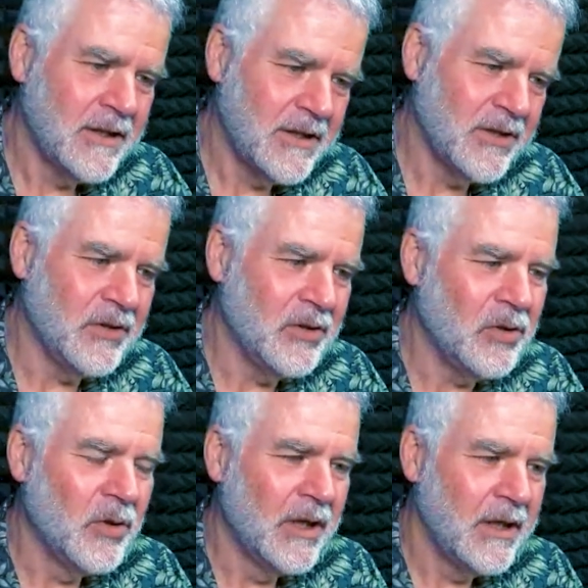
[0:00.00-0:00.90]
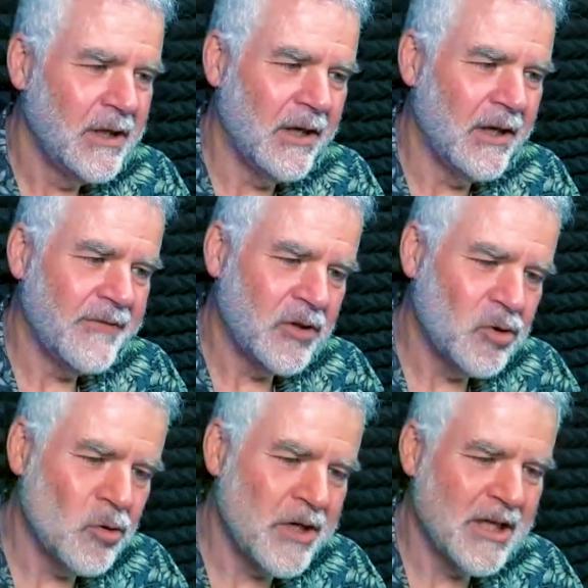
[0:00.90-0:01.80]
To, you know, if you're
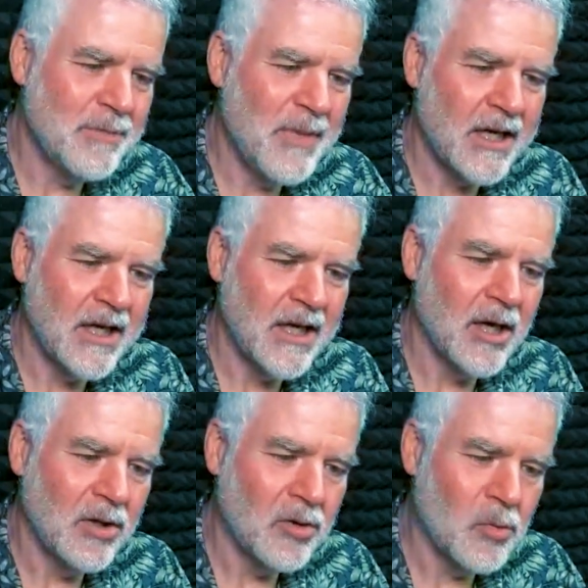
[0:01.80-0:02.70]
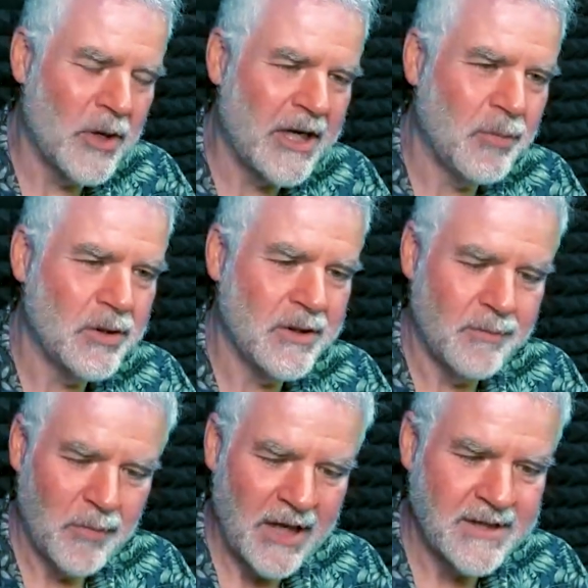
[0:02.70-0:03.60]
talking to the bank, you go, look, we're going to put in
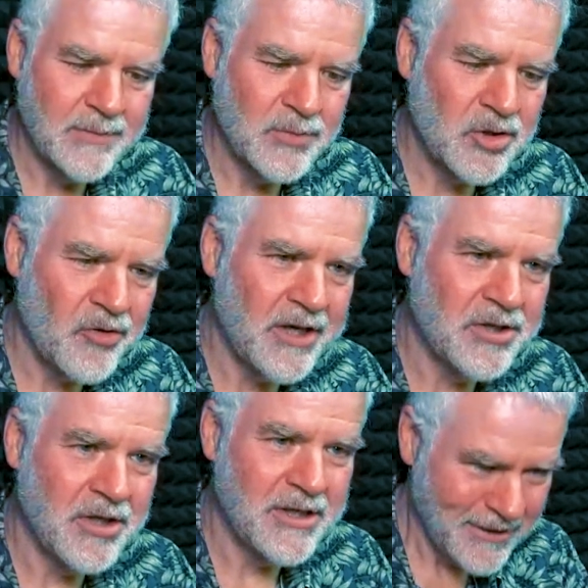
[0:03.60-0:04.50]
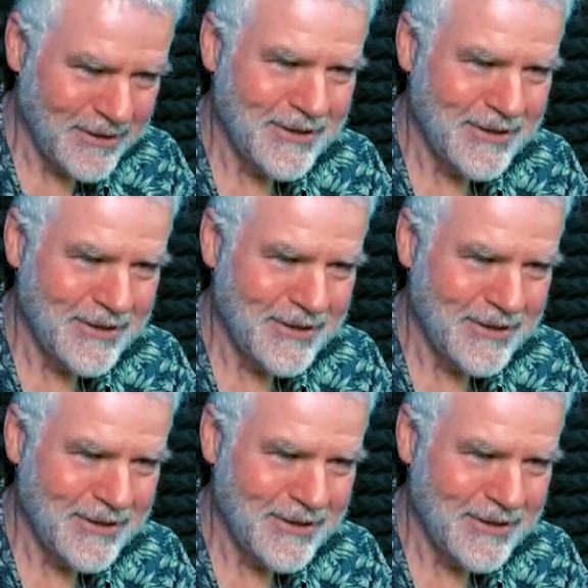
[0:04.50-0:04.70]
place some strategies.